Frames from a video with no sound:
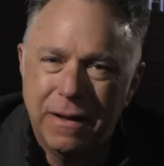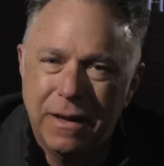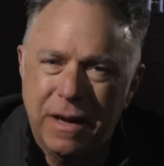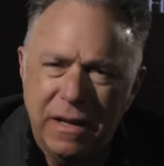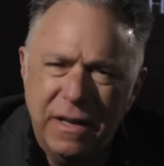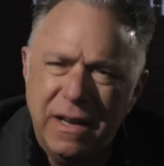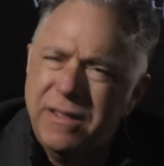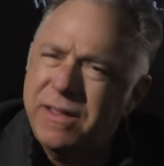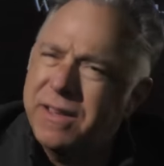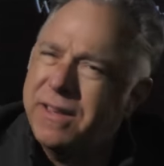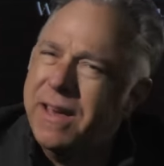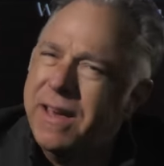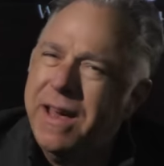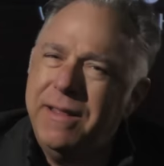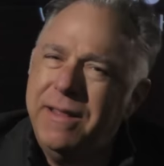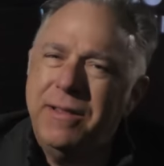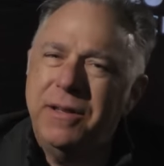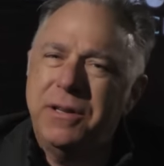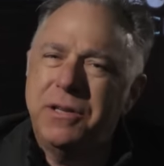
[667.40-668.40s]
And yet the
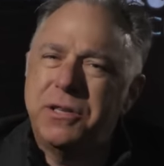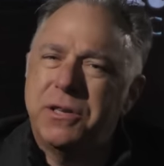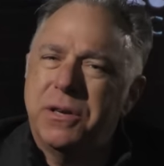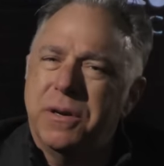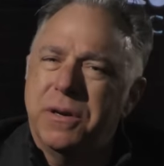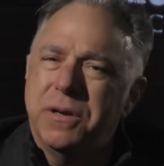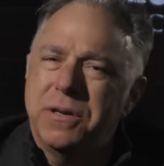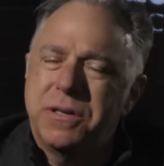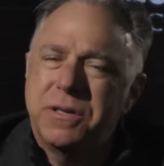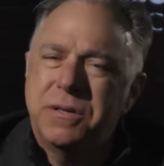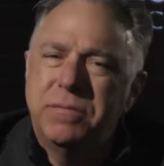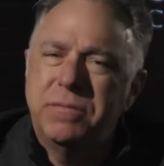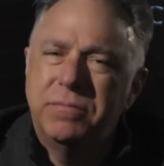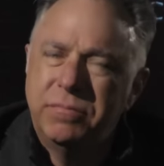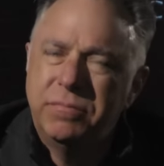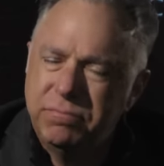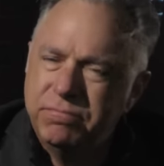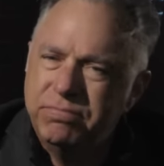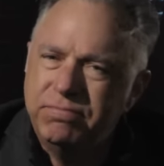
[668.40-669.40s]
Catholic Church,
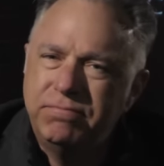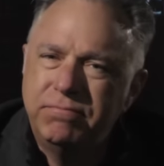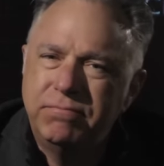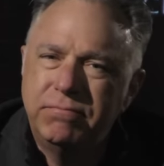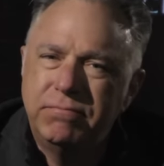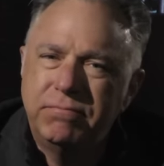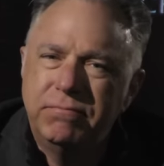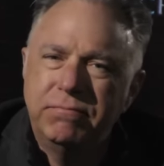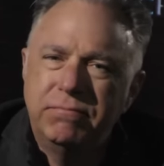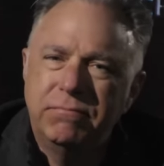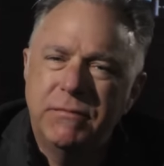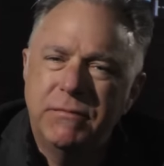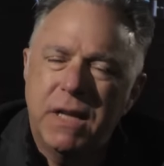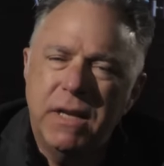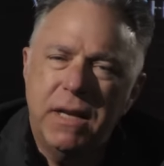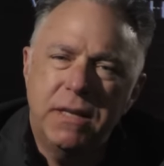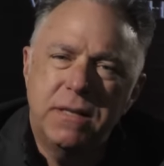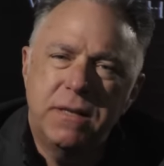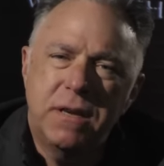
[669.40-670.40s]

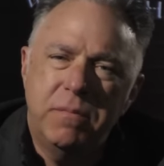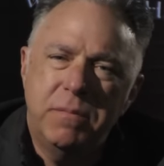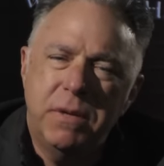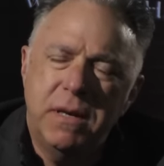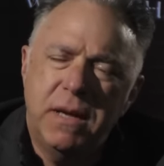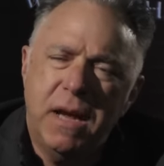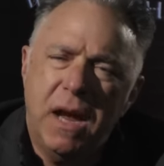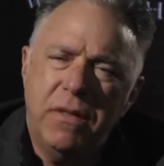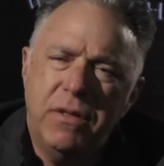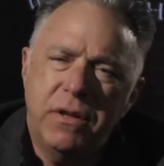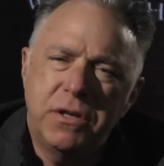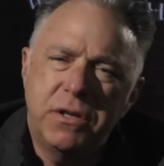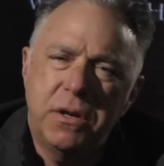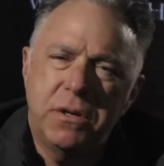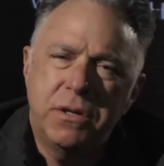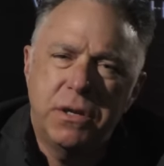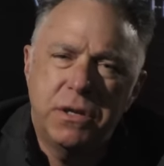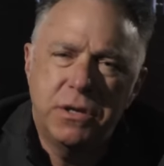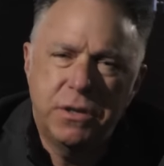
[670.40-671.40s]
and that's something, Catholic
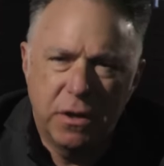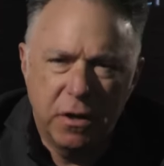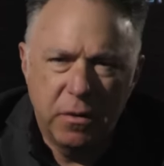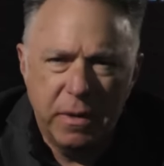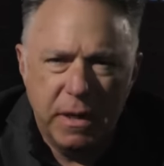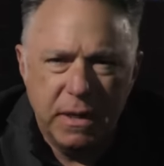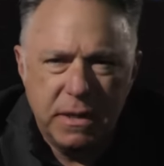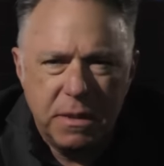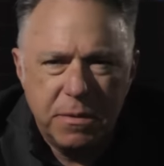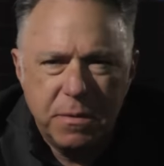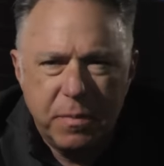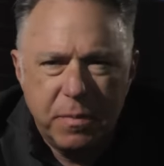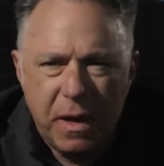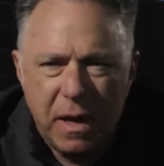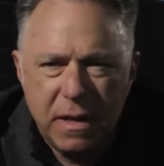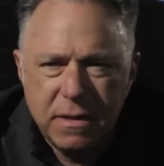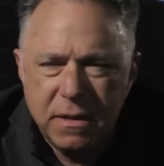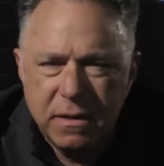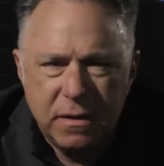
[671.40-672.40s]
Church in Germany seems
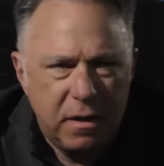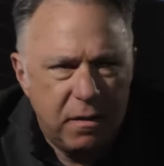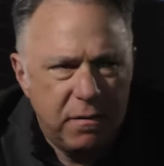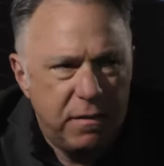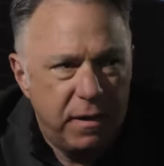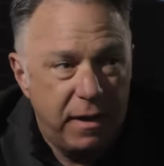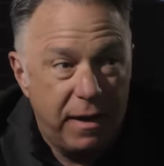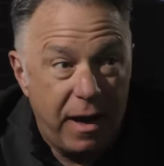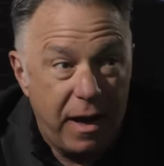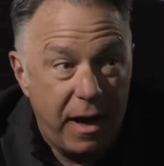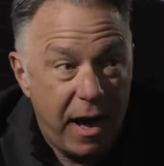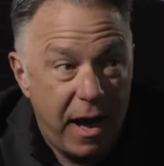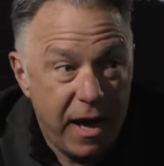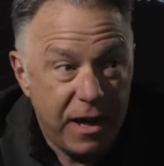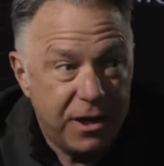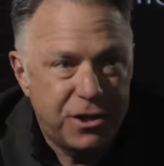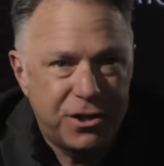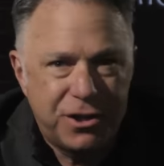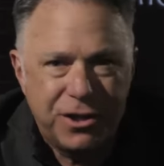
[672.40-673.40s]
positively
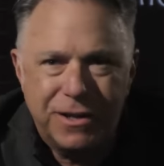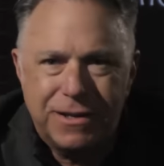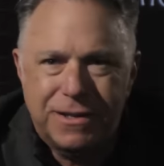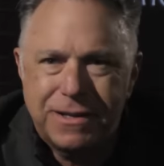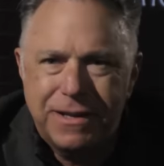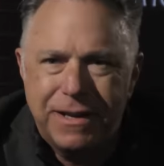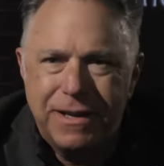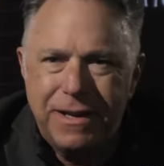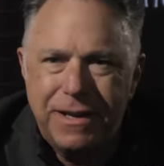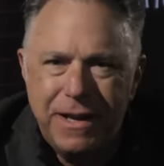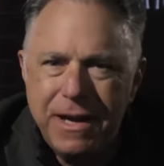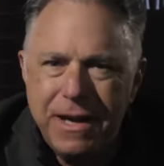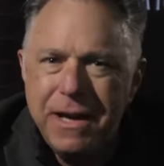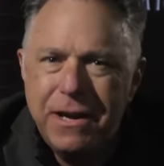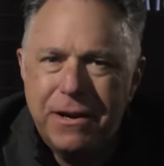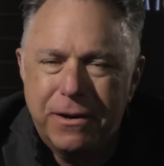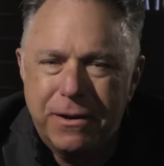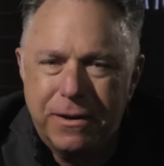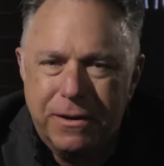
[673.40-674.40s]
anxious and
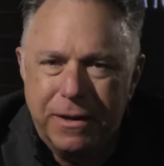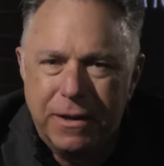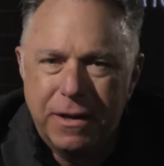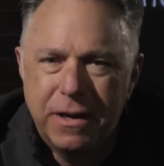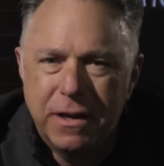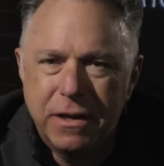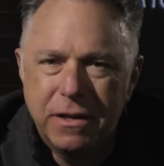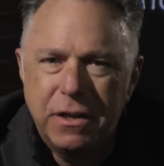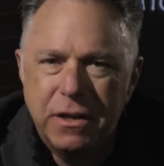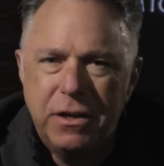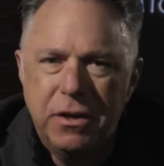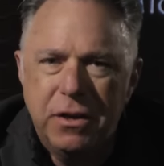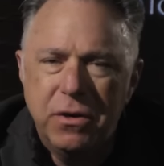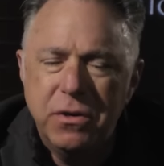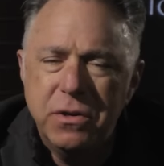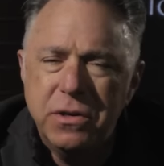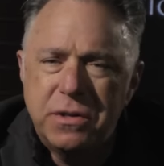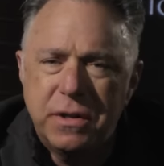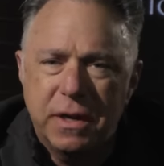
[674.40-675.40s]
eager to
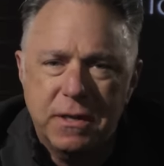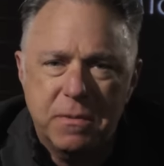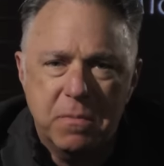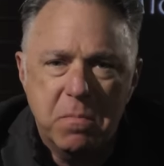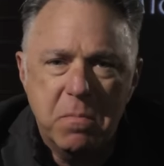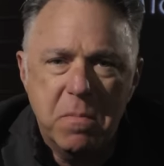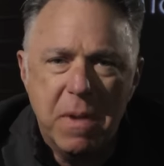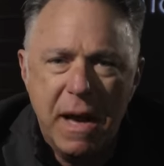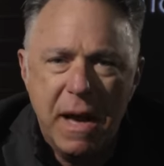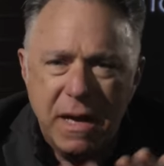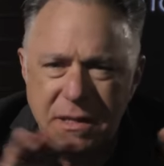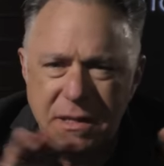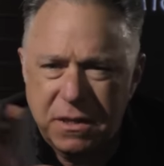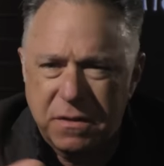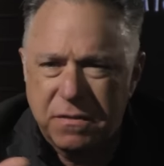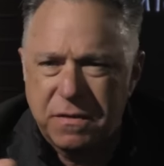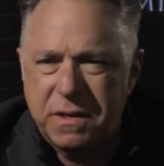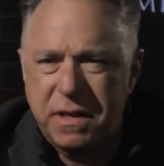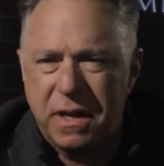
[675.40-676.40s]
use this
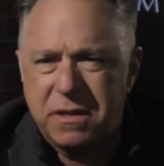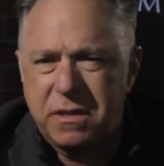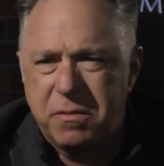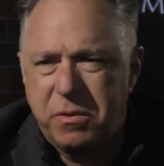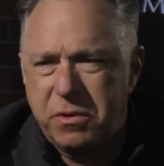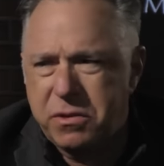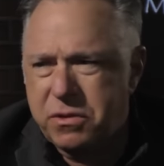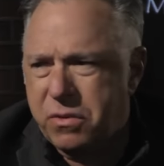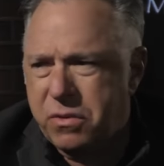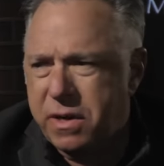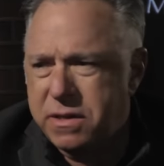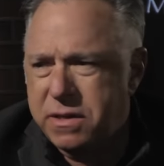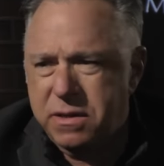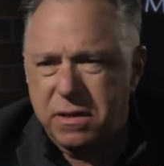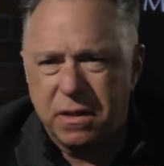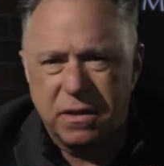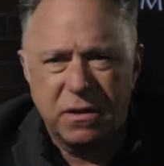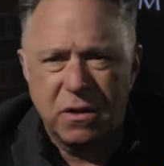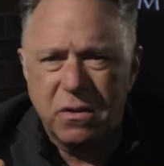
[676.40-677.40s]
massive sex abuse
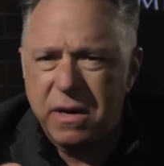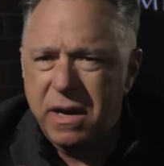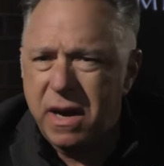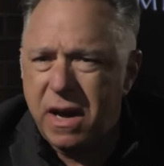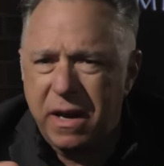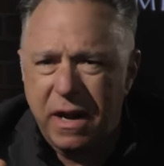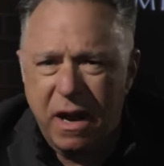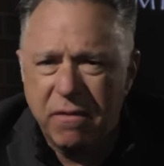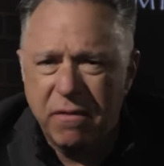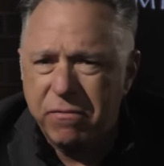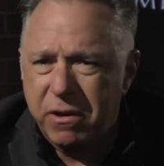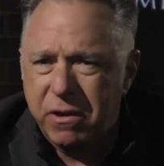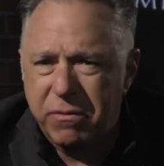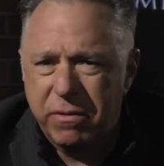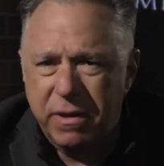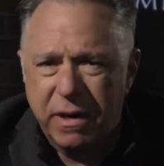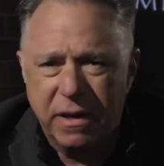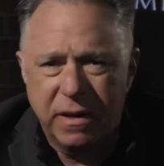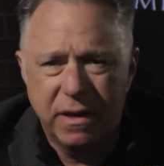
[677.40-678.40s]
crisis that's going on
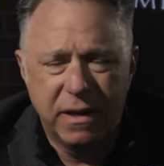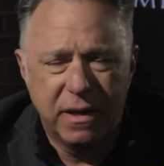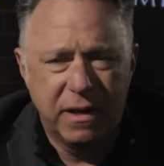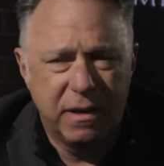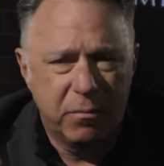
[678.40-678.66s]
everywhere.